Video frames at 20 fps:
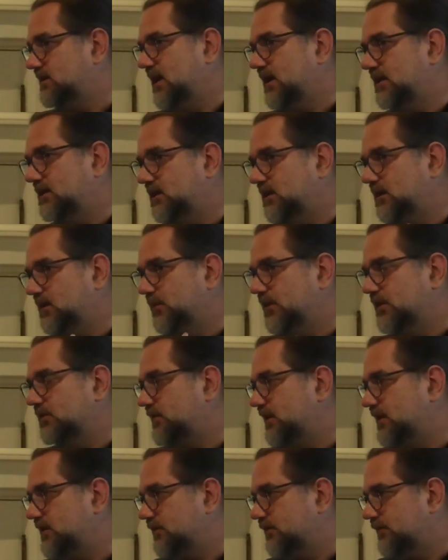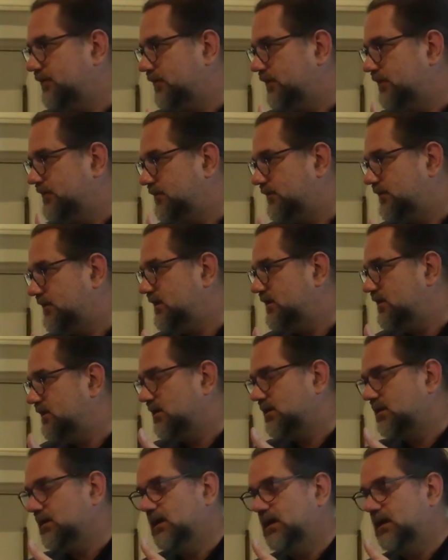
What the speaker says: at the Administration for Strategic